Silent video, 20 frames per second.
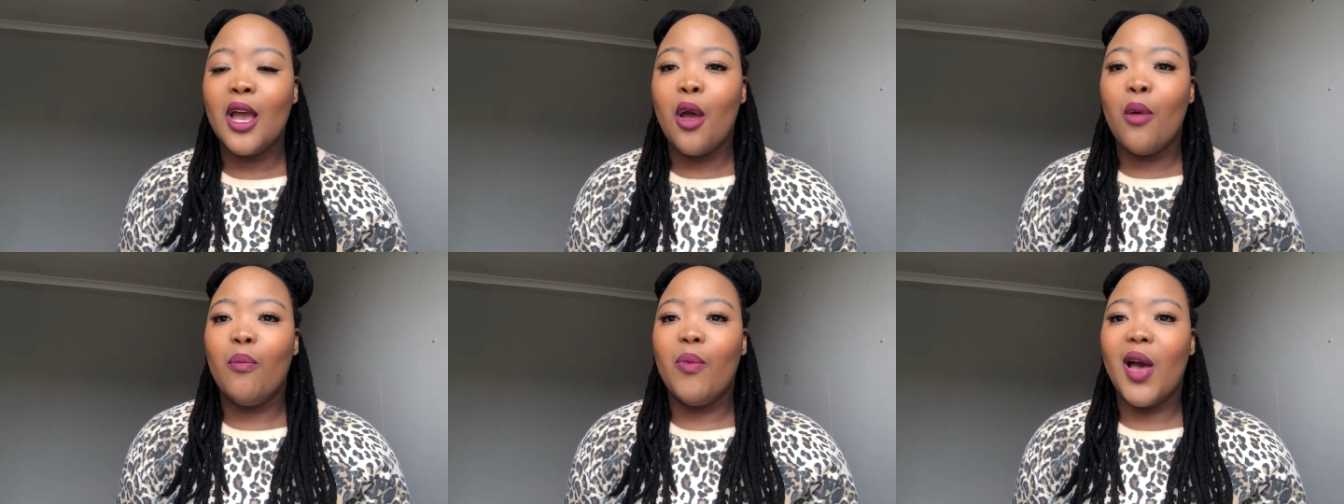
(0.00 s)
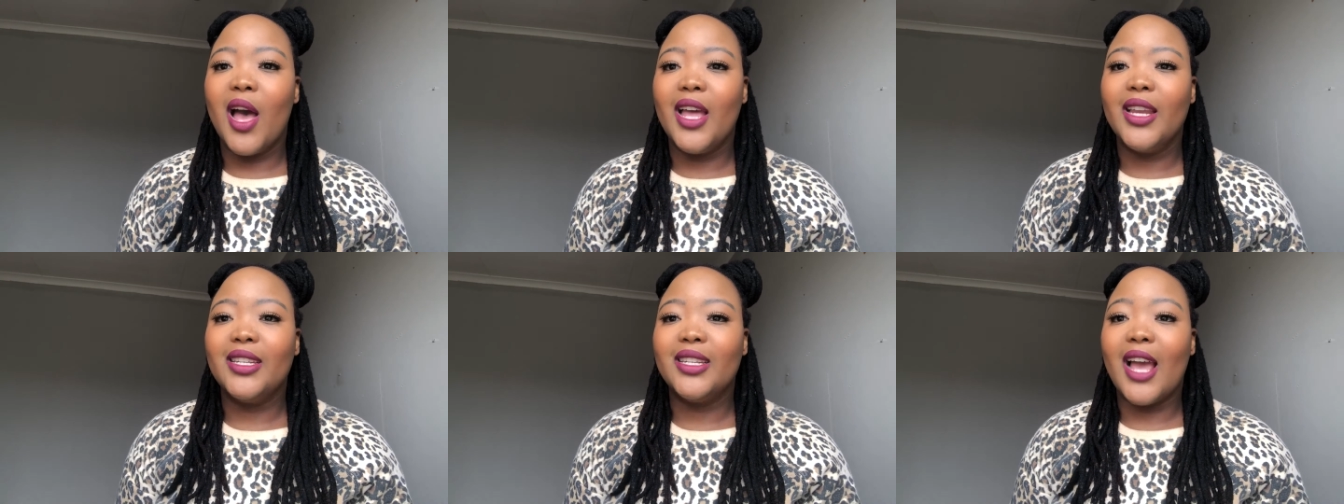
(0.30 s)

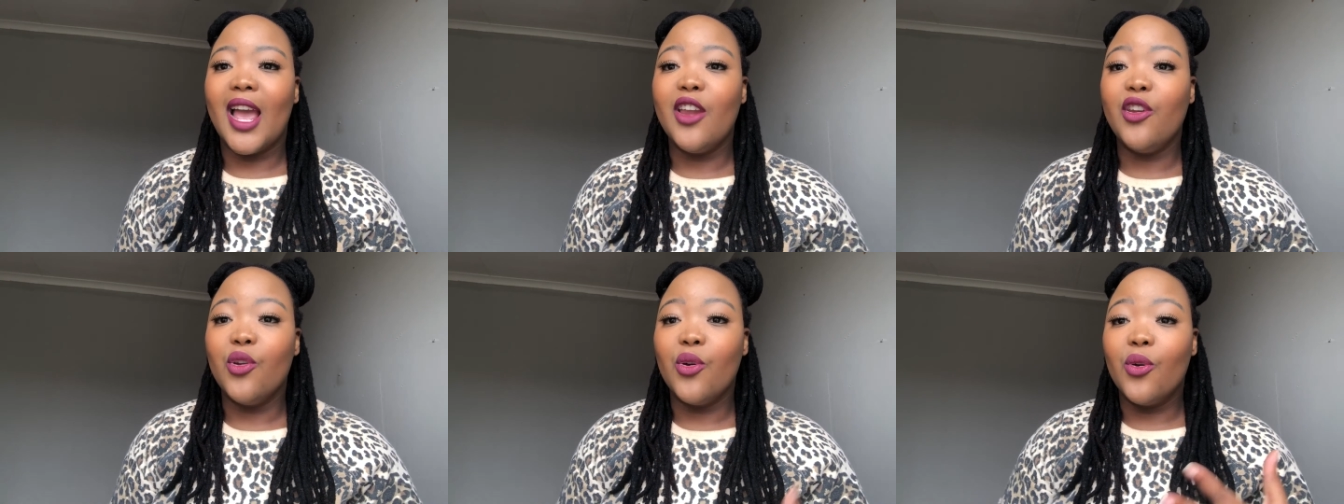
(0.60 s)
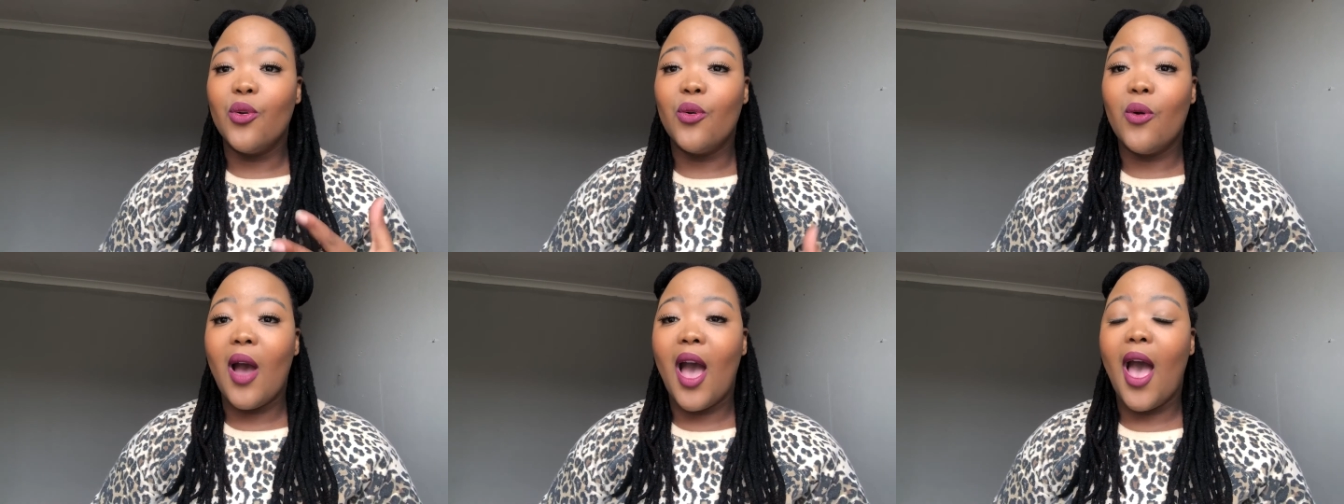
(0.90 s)
but I
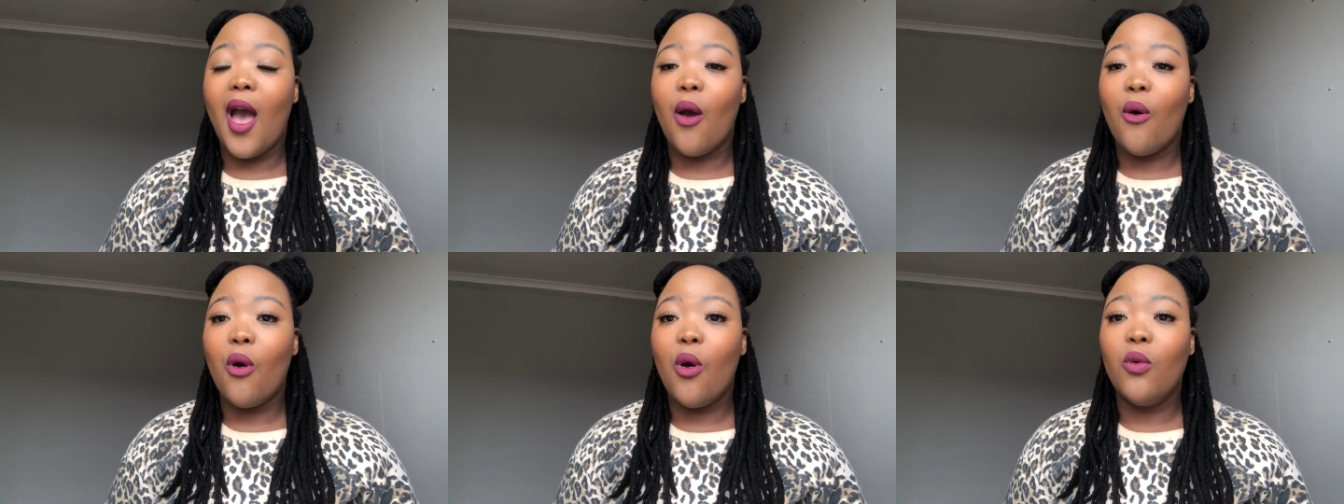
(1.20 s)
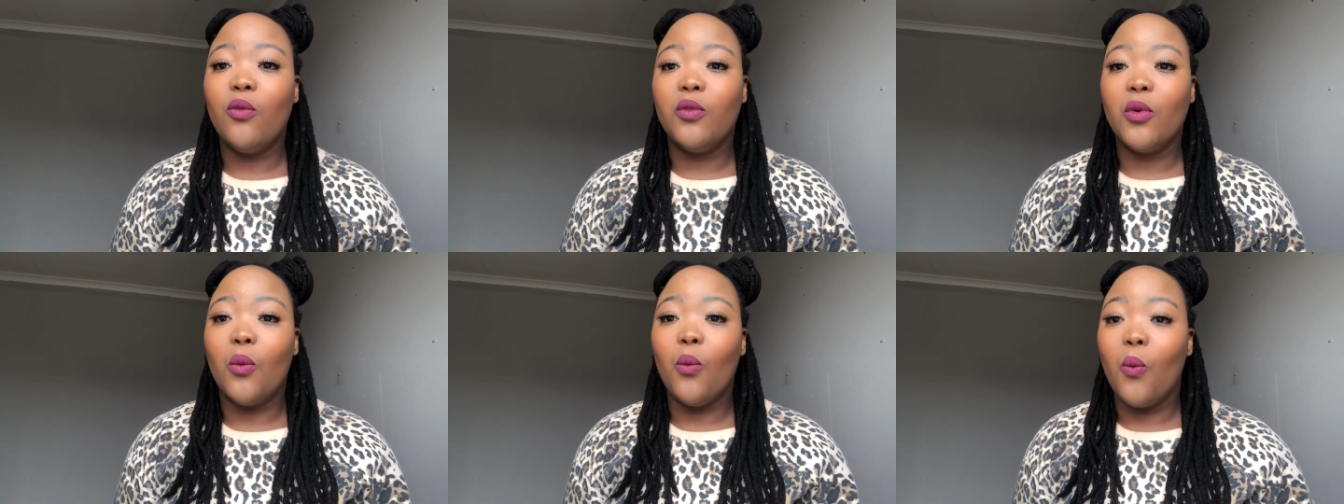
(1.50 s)
know how
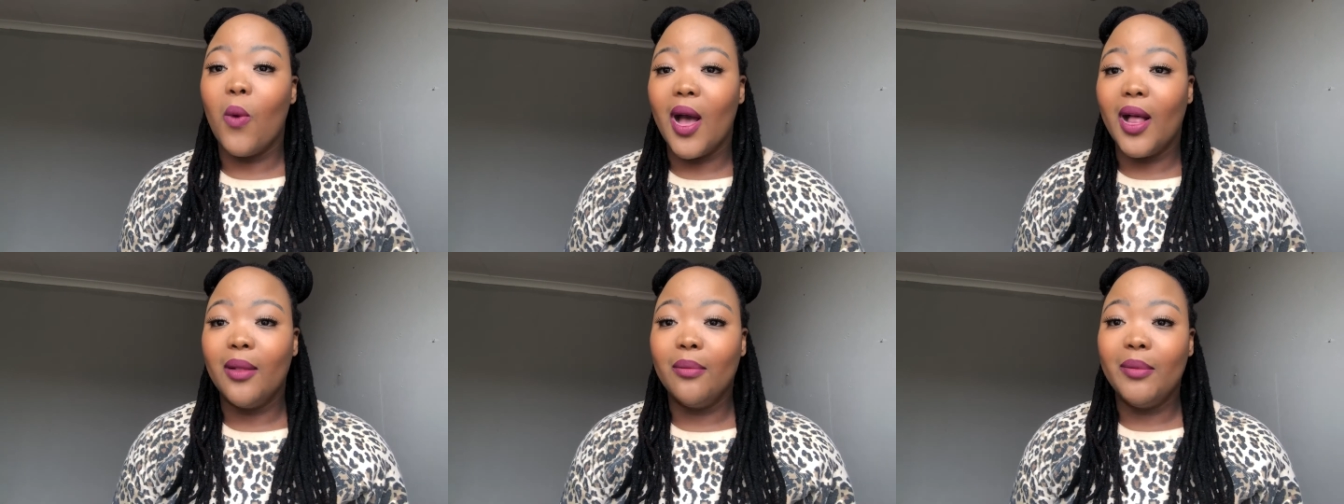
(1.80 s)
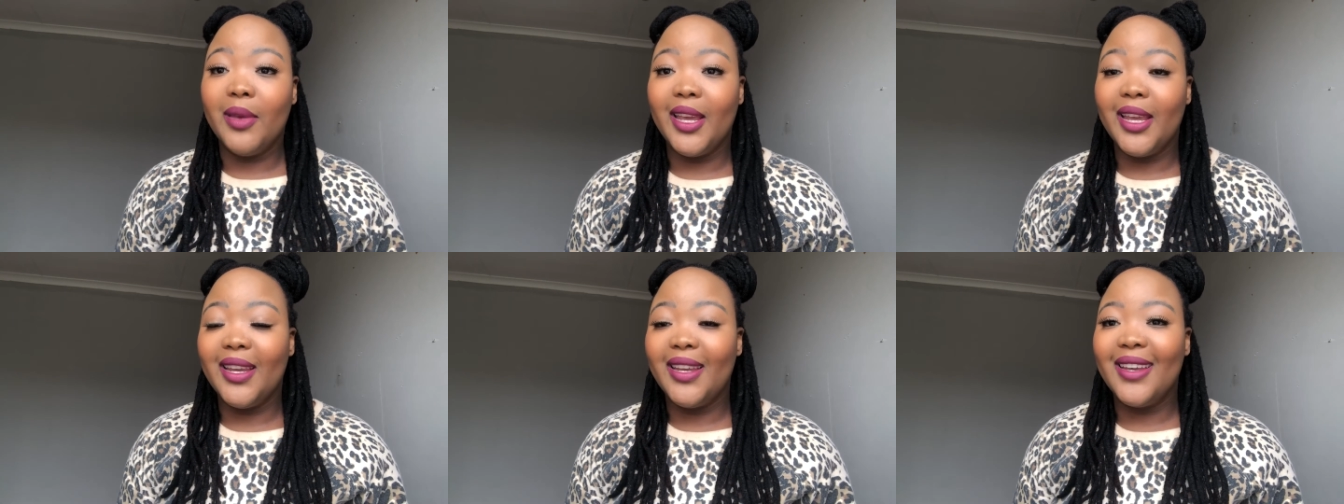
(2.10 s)

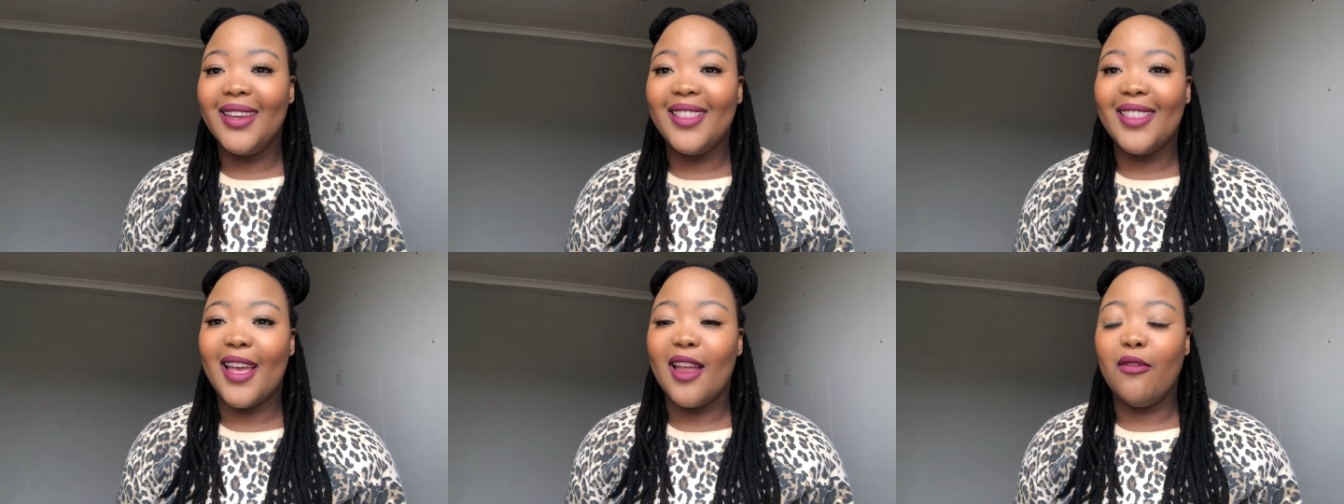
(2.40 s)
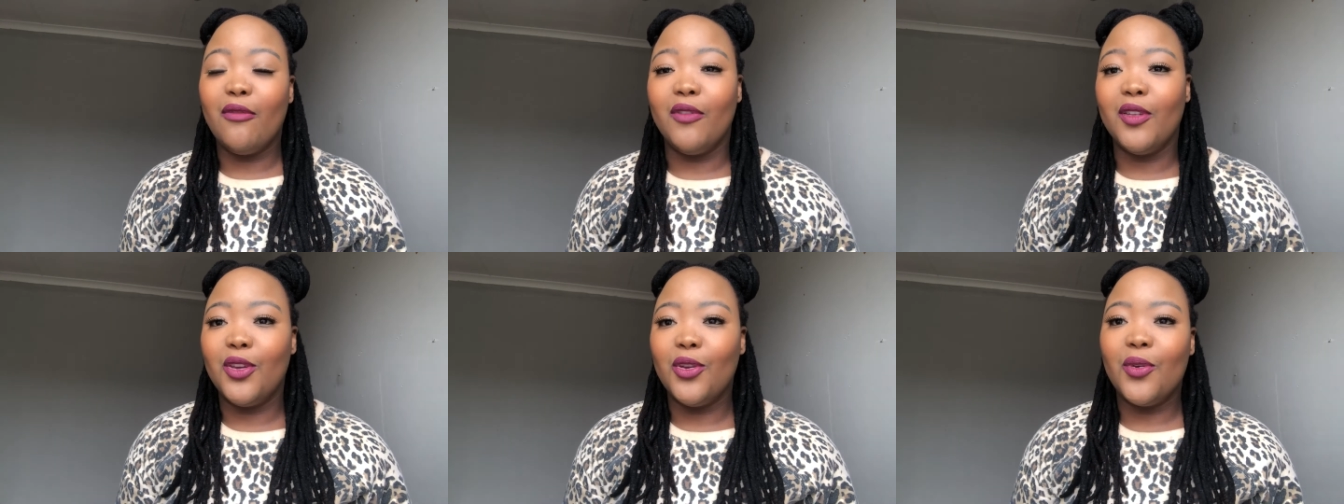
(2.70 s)
overwhelming that
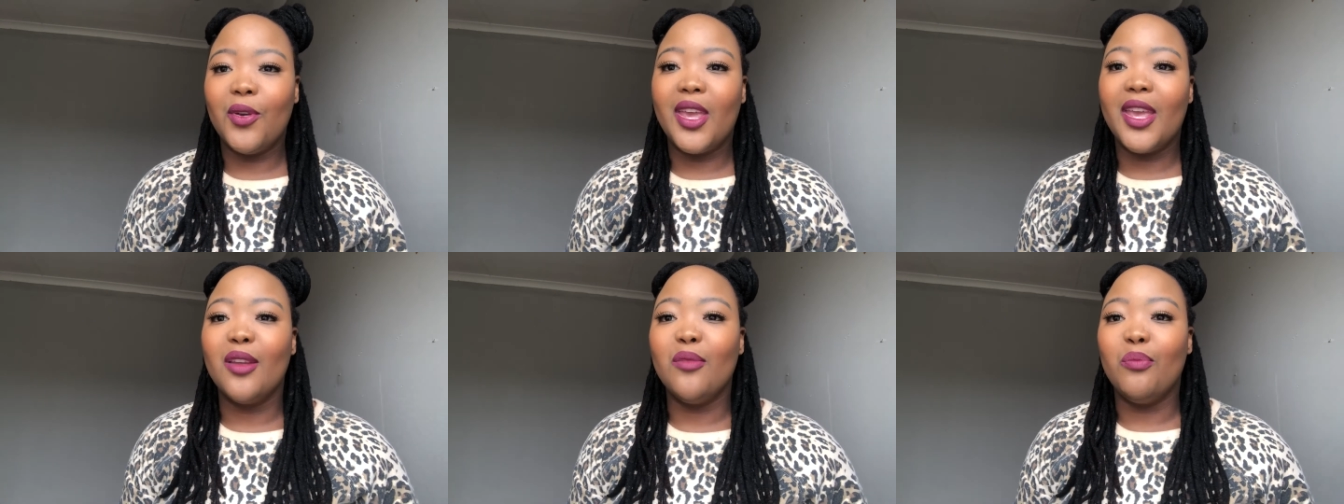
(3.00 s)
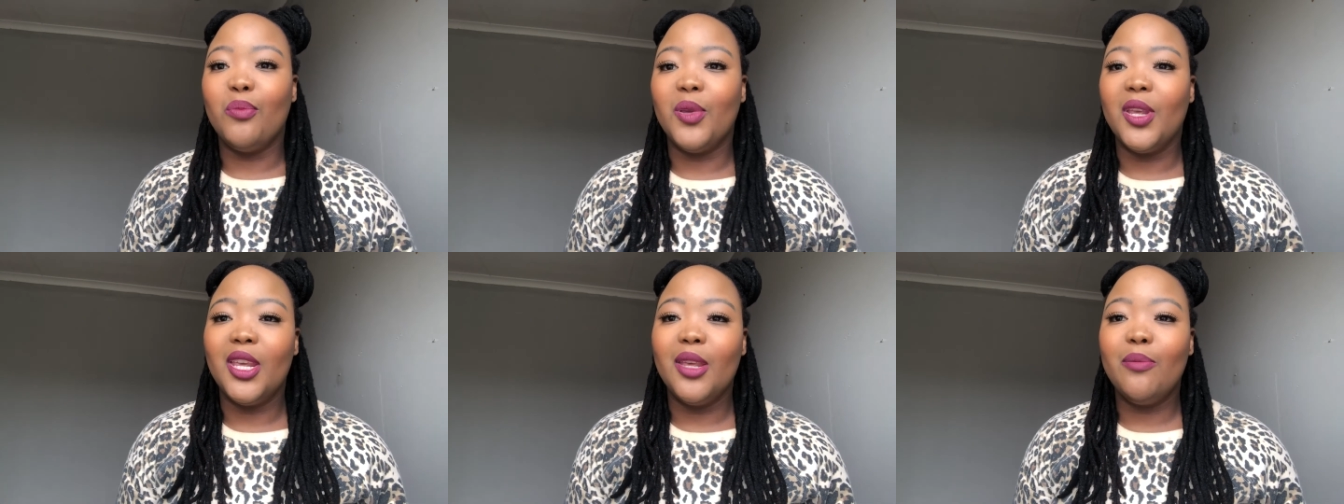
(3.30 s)
video can
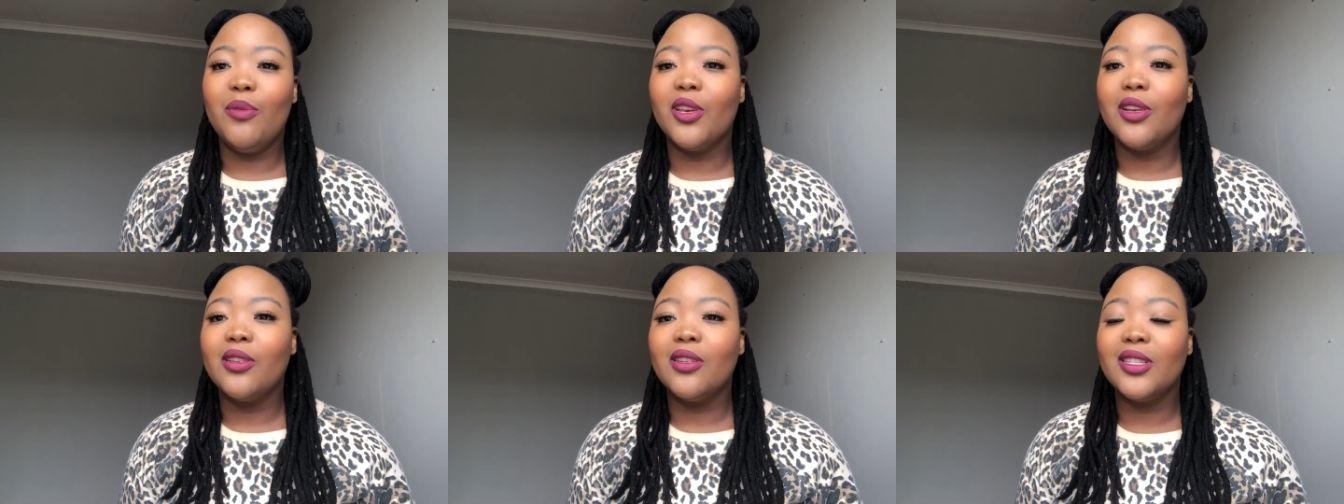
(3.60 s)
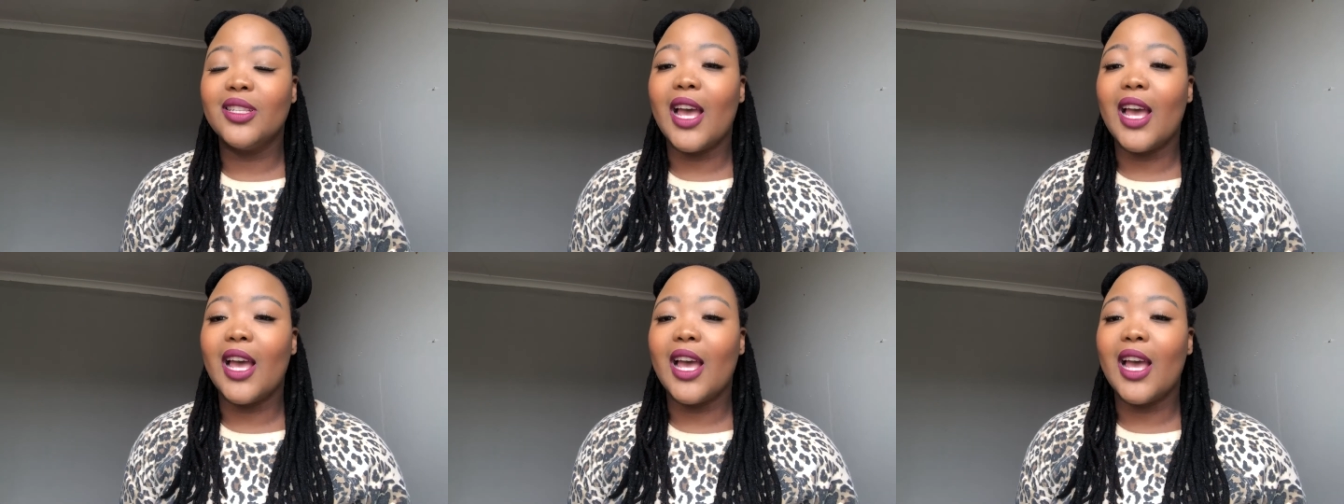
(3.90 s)
be because